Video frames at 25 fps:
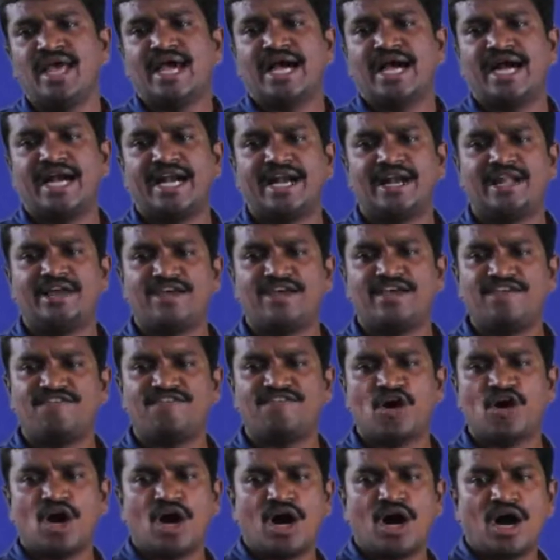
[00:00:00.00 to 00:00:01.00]
And if
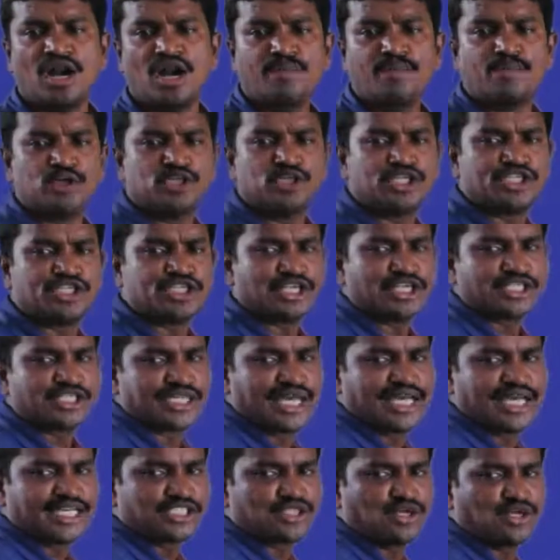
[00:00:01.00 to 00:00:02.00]
all positions
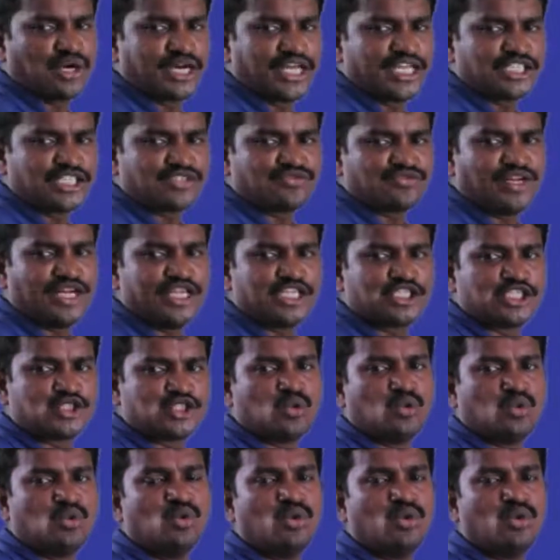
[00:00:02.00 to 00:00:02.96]
S0, S1, S2